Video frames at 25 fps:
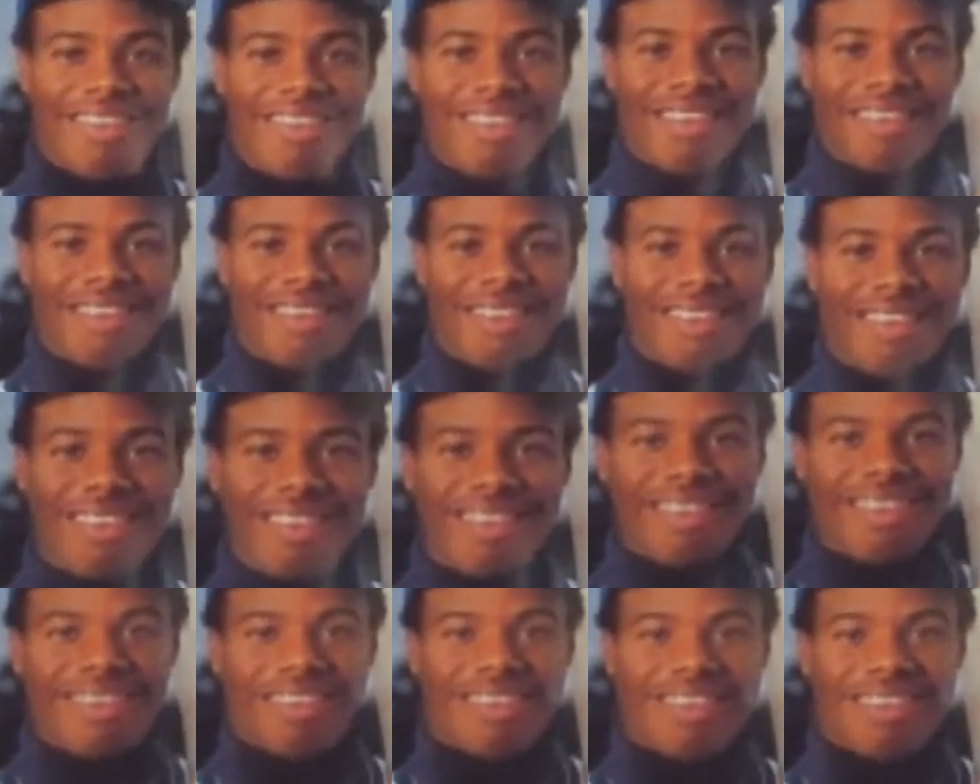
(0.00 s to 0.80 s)
I was
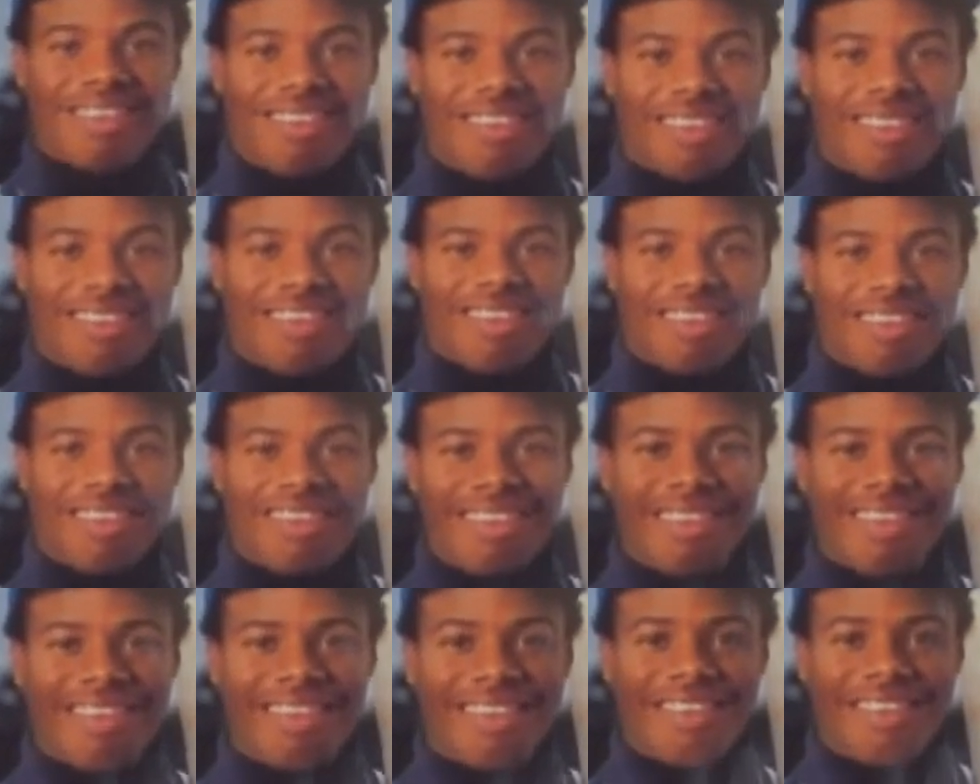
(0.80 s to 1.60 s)
super
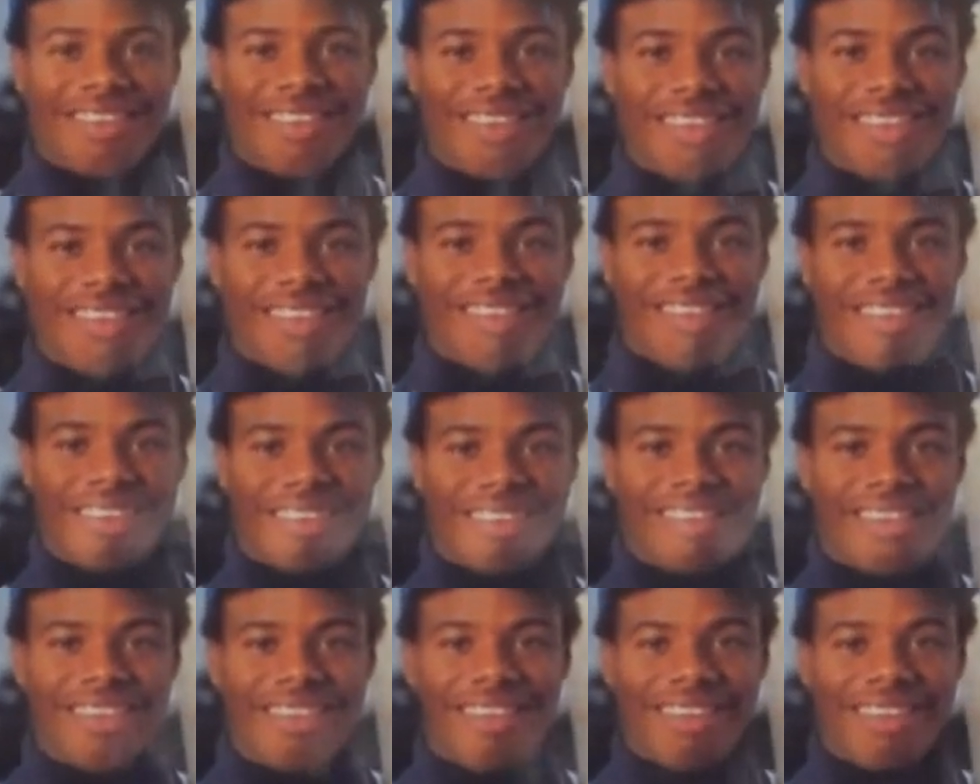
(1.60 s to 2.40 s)
excited.
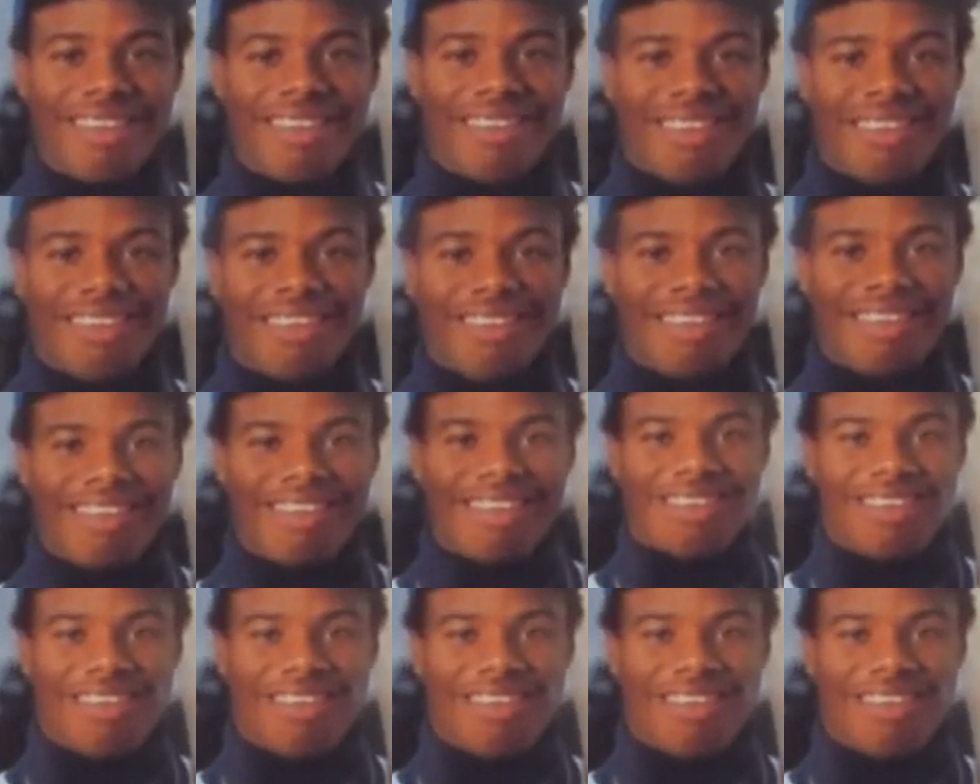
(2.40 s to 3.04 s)
It came back an